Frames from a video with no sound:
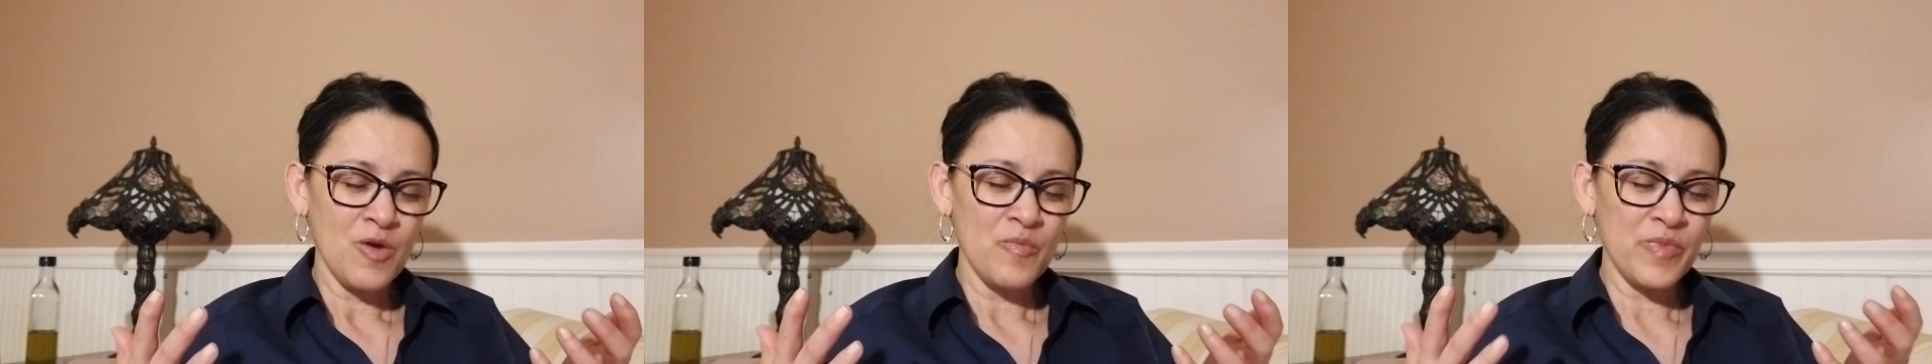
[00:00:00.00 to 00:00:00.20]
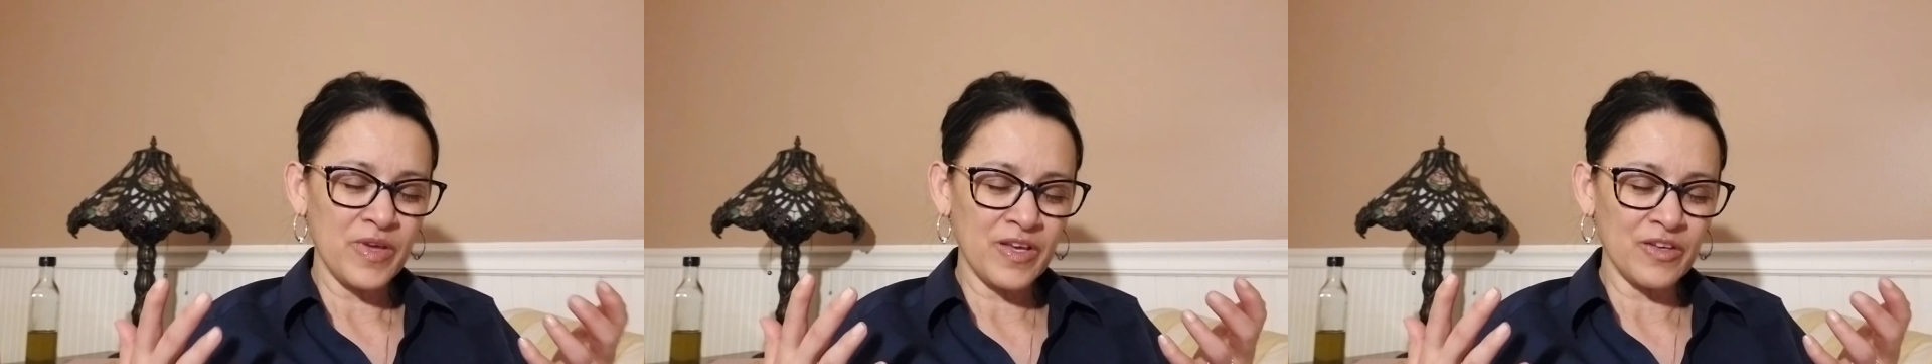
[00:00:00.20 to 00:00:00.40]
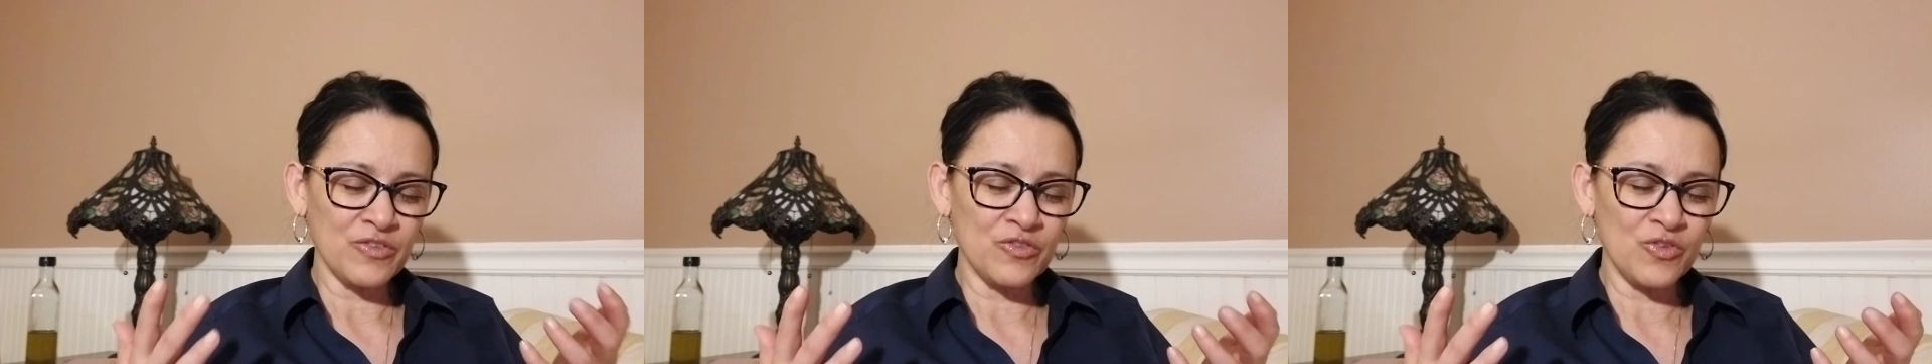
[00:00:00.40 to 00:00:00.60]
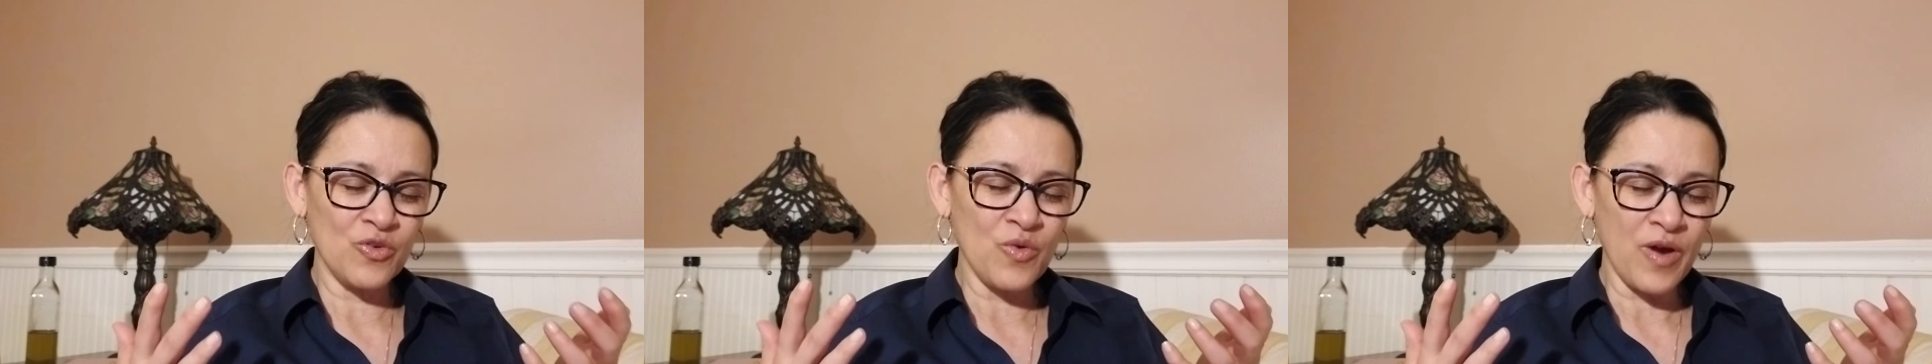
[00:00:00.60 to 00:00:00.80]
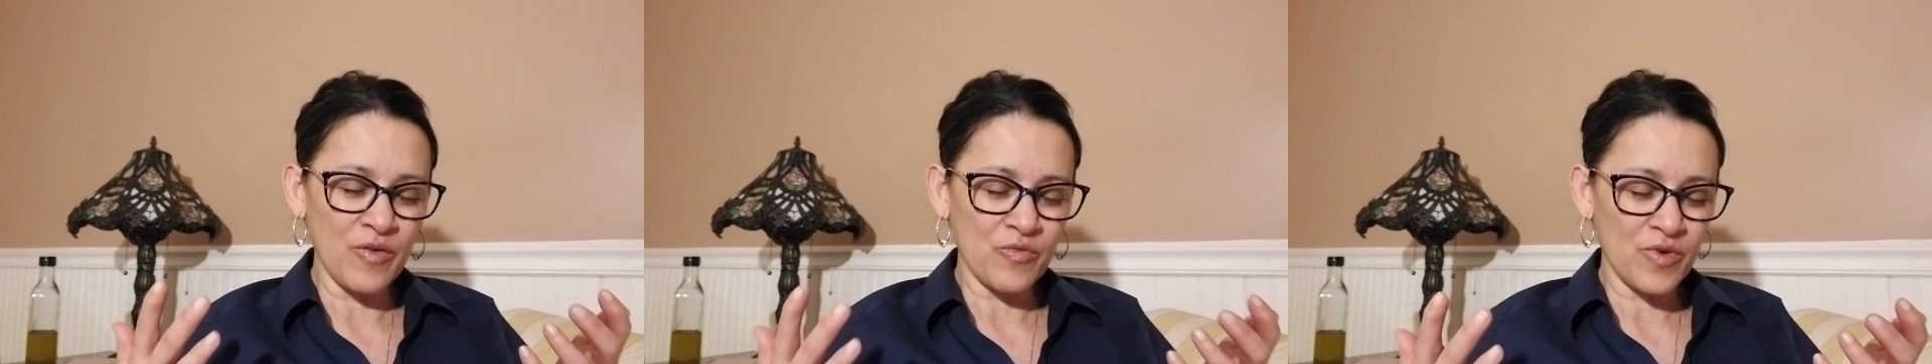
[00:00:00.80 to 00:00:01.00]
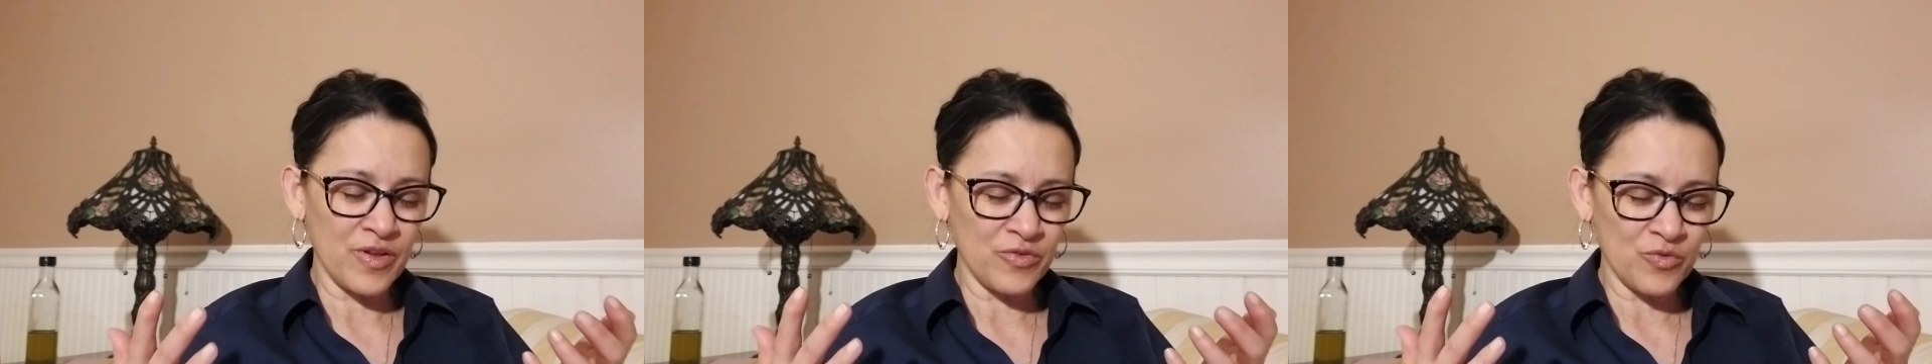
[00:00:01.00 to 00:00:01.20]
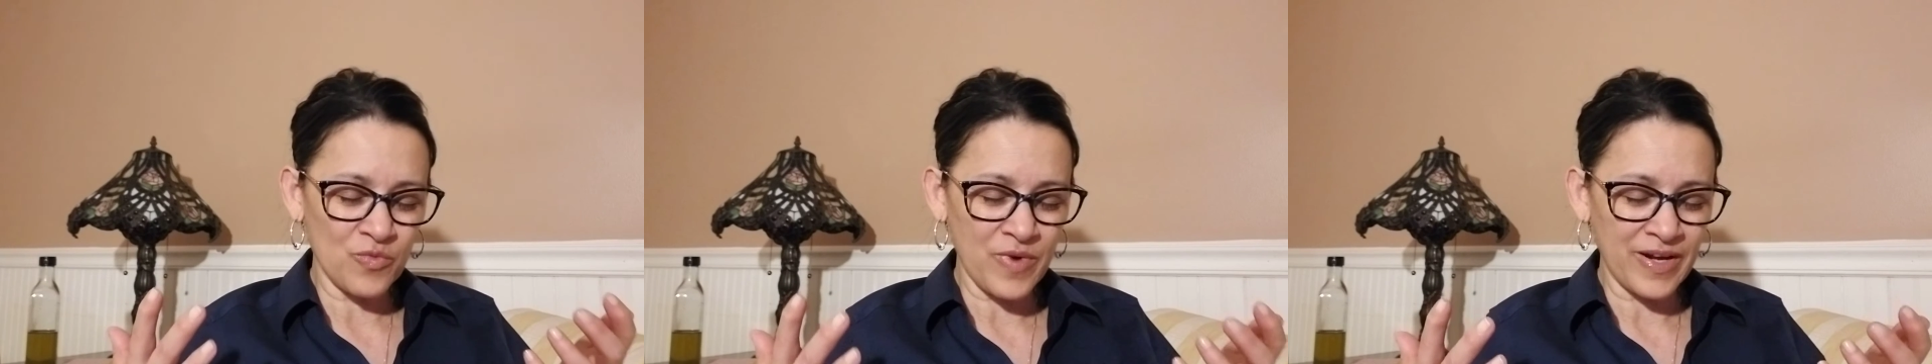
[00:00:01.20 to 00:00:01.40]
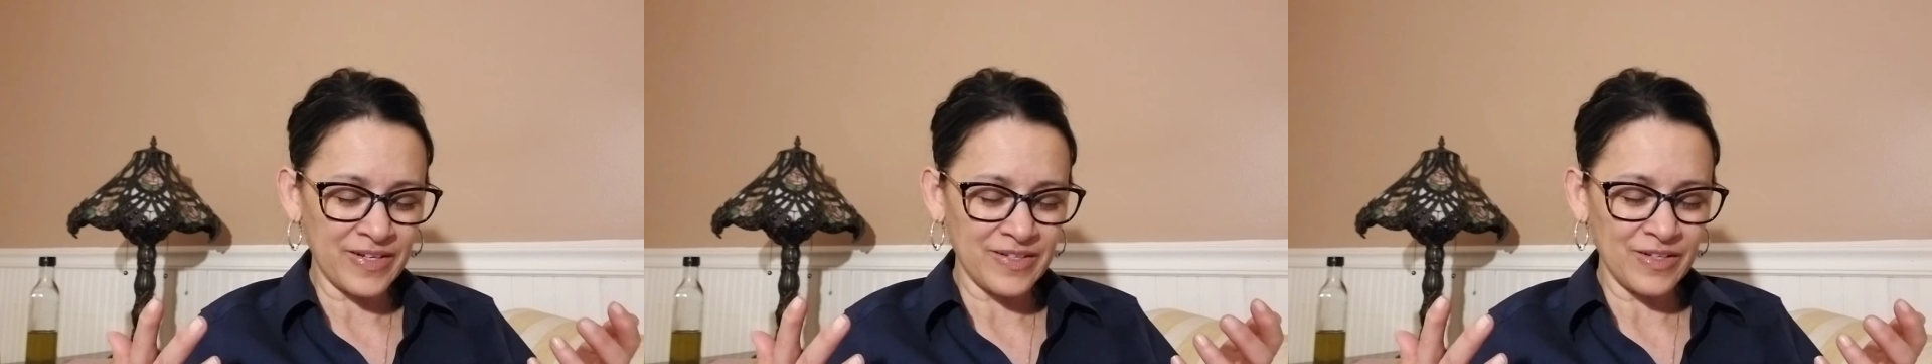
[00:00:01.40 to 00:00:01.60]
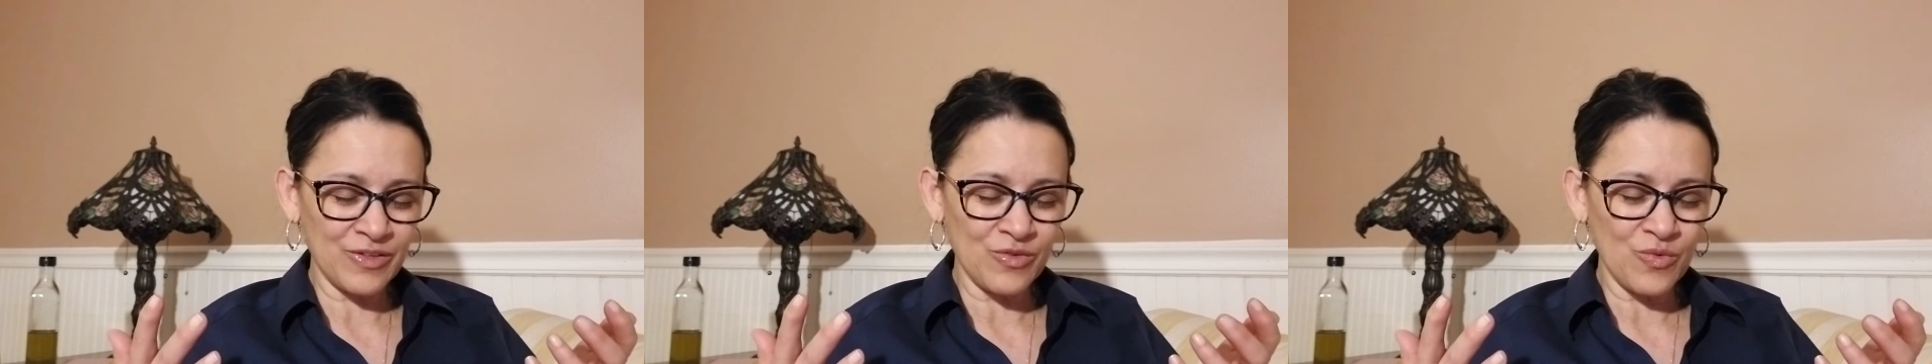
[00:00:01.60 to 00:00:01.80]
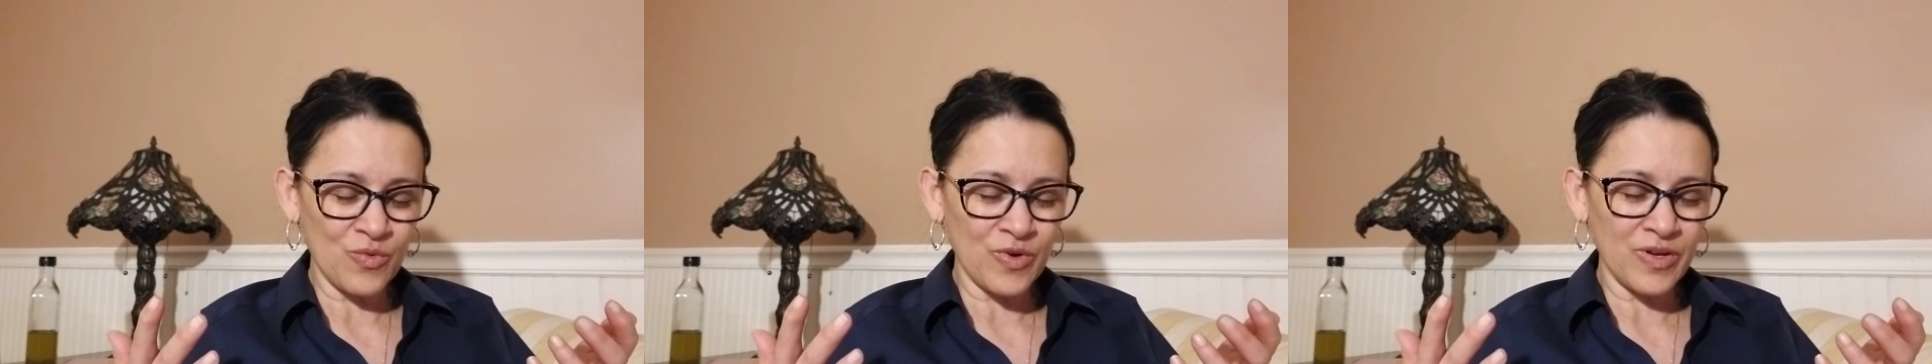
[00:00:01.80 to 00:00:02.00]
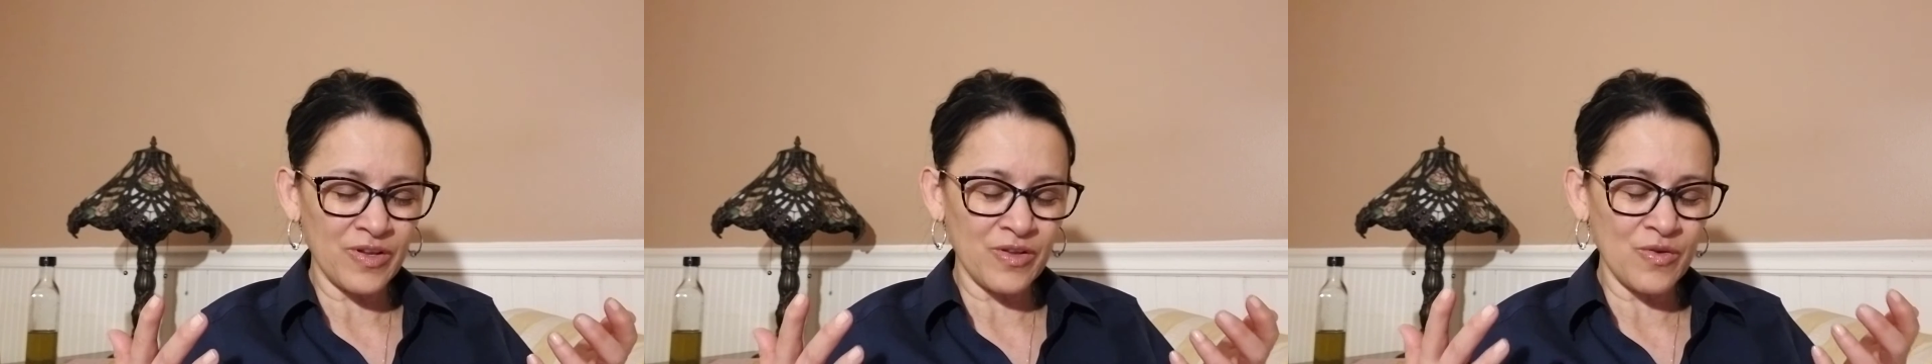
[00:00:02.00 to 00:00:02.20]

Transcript: because you have resurrected, Lord.